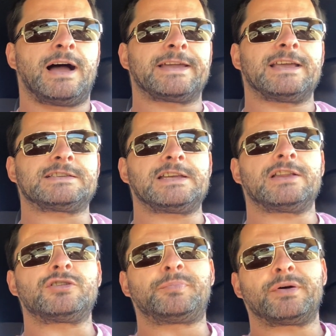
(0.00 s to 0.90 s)
I guess he
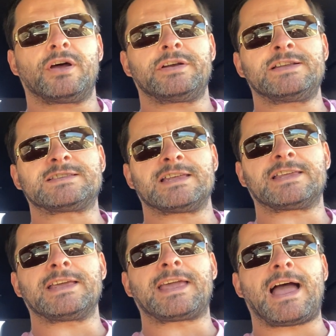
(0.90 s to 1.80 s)
had to put on his
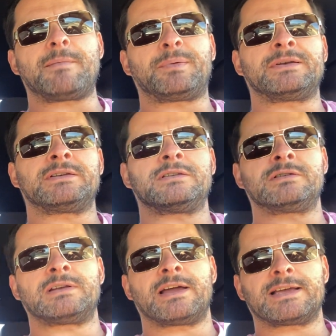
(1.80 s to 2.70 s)
thinking cap,
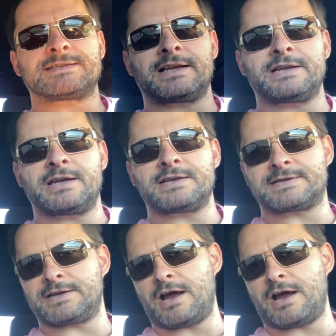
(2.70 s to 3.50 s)
and like I said, he has